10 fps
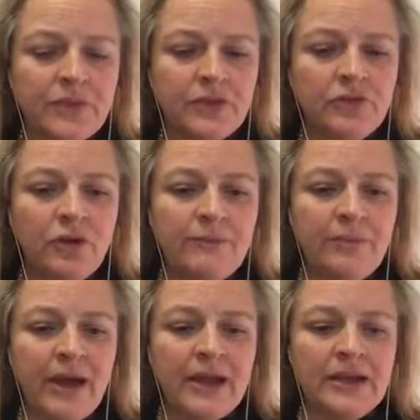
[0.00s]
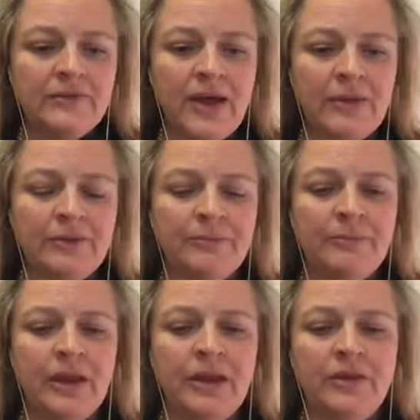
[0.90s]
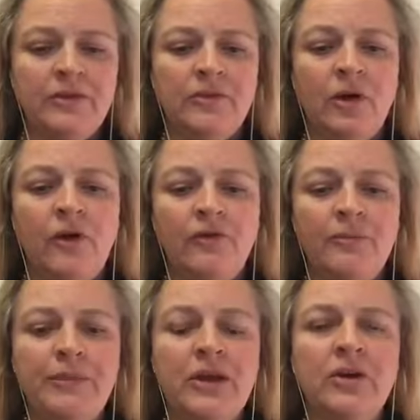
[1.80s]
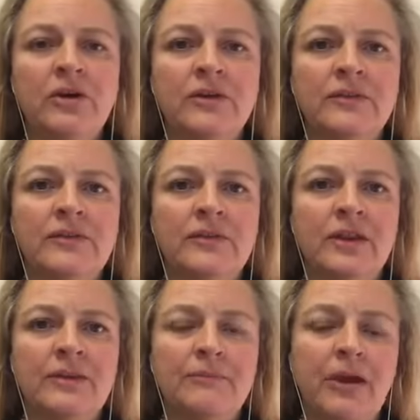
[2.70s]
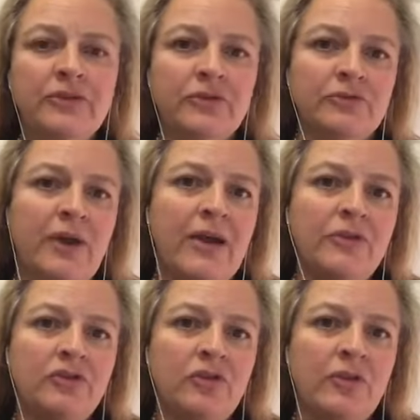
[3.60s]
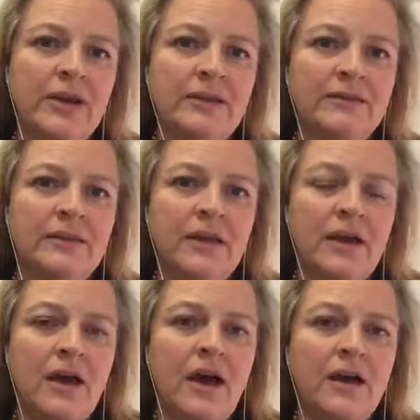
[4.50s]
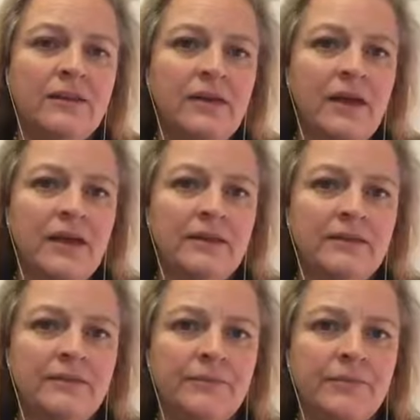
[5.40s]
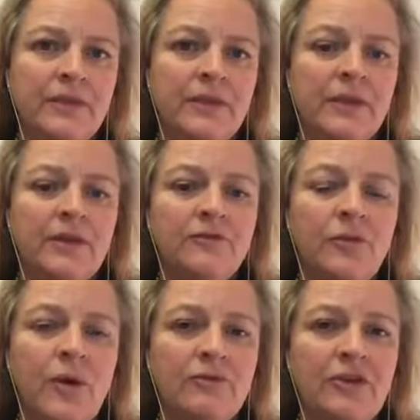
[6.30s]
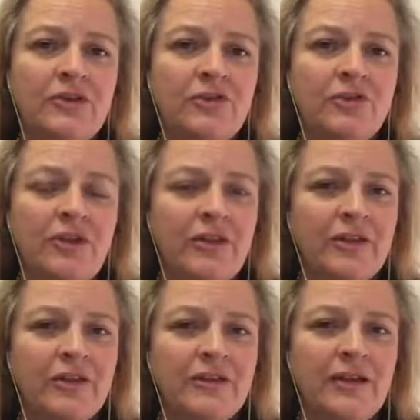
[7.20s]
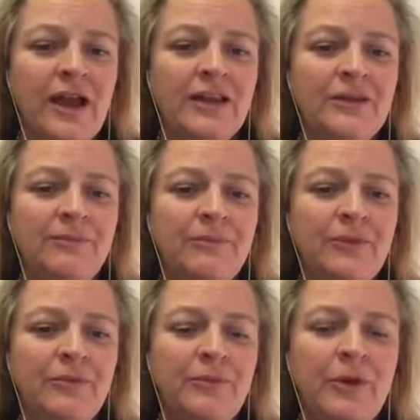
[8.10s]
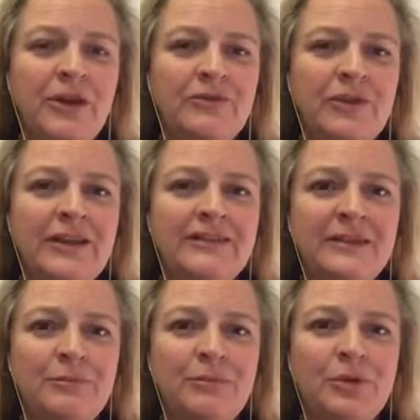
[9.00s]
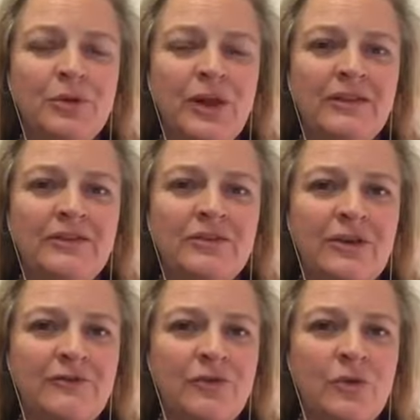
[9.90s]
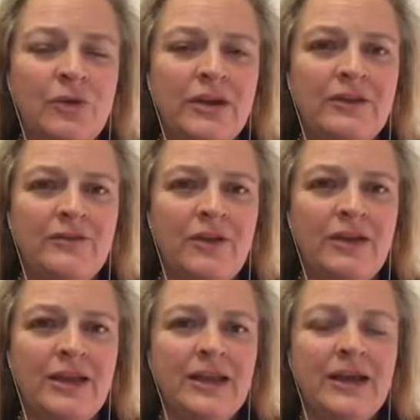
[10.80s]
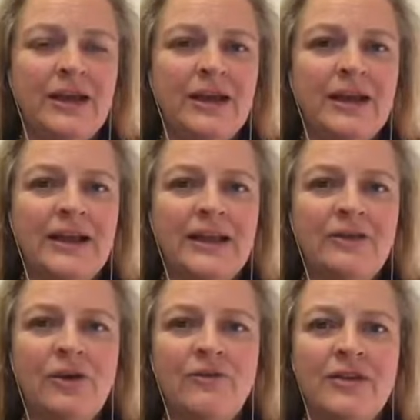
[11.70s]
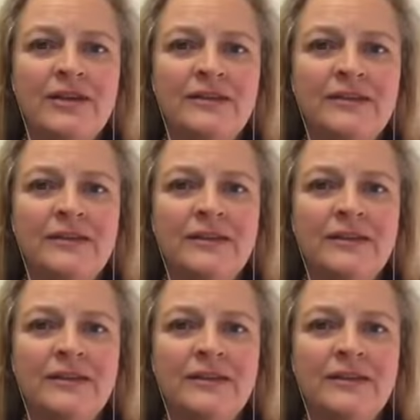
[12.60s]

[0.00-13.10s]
joint pain develops often because the muscles around the joint are tight for one reason or another. And the body is really simple and straightforward. It's very clear and obvious